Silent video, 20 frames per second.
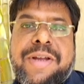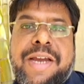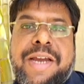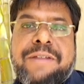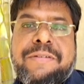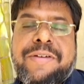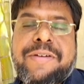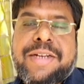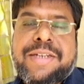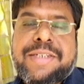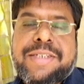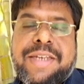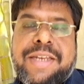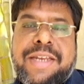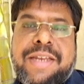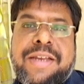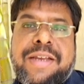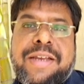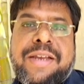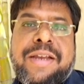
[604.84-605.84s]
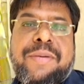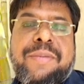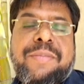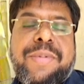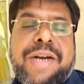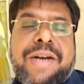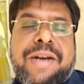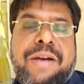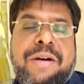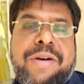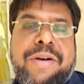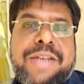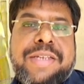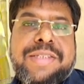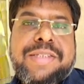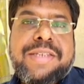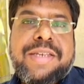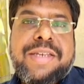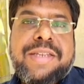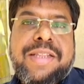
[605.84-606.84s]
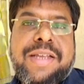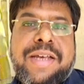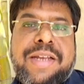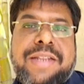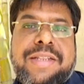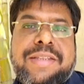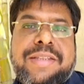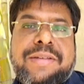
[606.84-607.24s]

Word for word: kind of energy. But now I see that